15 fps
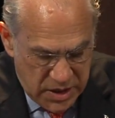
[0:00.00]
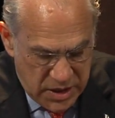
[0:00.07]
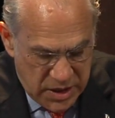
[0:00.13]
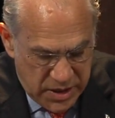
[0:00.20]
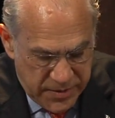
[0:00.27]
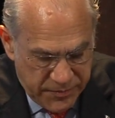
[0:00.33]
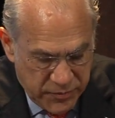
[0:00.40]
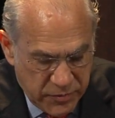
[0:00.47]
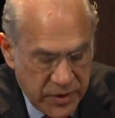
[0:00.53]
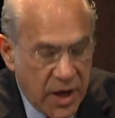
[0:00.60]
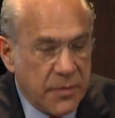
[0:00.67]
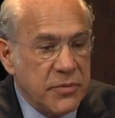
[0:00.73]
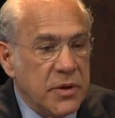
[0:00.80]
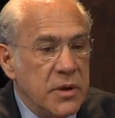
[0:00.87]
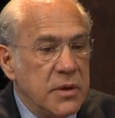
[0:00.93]
We
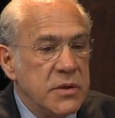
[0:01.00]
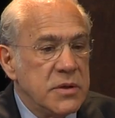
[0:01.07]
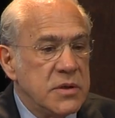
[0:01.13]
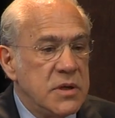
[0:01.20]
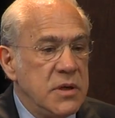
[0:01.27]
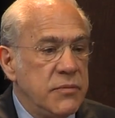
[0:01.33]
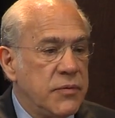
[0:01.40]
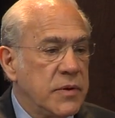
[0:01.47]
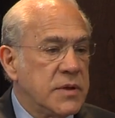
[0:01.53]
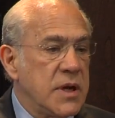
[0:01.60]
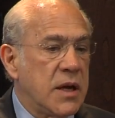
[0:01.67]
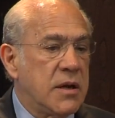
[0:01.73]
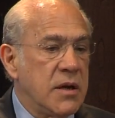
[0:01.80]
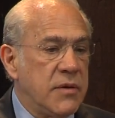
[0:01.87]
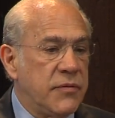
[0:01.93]
have the chief
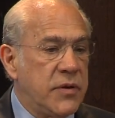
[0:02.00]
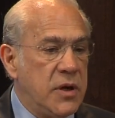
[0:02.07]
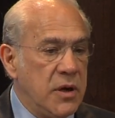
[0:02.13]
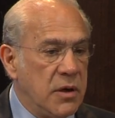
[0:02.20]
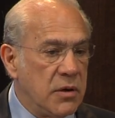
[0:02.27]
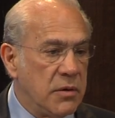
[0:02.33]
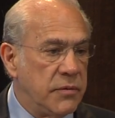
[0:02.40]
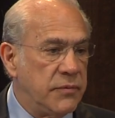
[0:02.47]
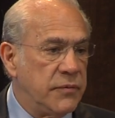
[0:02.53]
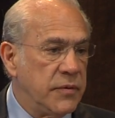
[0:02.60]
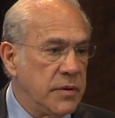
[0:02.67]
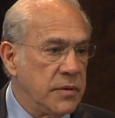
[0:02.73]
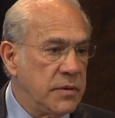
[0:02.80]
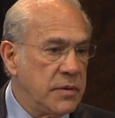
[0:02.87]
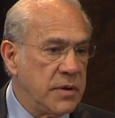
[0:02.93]
executive here of
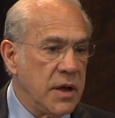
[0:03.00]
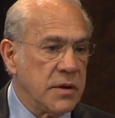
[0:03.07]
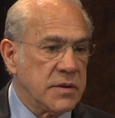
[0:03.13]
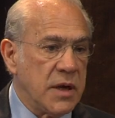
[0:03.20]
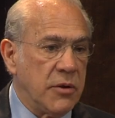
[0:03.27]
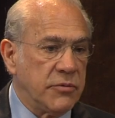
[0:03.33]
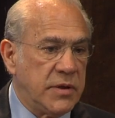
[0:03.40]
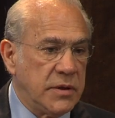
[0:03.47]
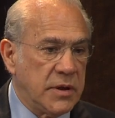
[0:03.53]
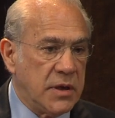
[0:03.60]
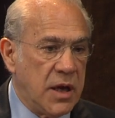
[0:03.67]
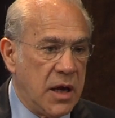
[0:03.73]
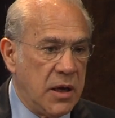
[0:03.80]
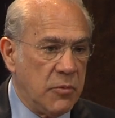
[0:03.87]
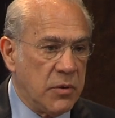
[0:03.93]
King County
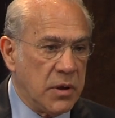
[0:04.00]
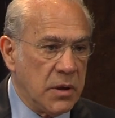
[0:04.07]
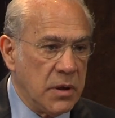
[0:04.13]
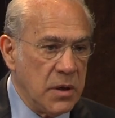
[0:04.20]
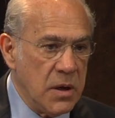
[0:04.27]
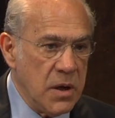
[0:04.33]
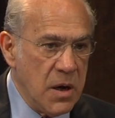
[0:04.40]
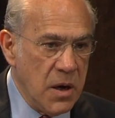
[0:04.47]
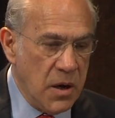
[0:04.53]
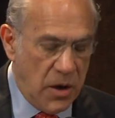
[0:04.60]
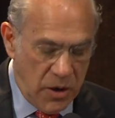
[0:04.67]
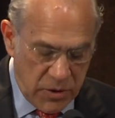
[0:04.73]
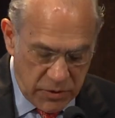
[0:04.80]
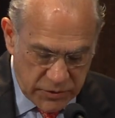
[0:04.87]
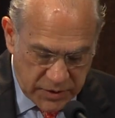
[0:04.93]
today. We're
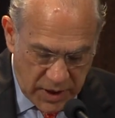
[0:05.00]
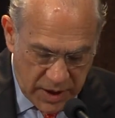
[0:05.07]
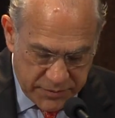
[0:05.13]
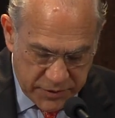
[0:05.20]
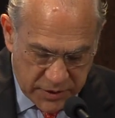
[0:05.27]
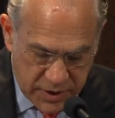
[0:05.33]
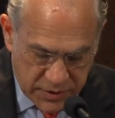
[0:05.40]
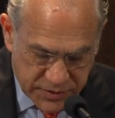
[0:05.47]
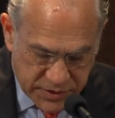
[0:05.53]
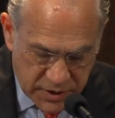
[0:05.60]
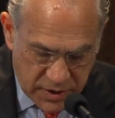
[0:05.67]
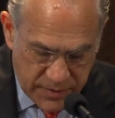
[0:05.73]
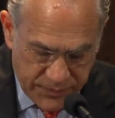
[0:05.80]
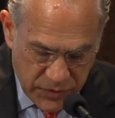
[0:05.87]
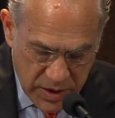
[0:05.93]
honored to have you here,
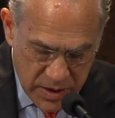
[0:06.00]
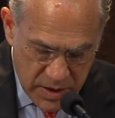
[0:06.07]
sir.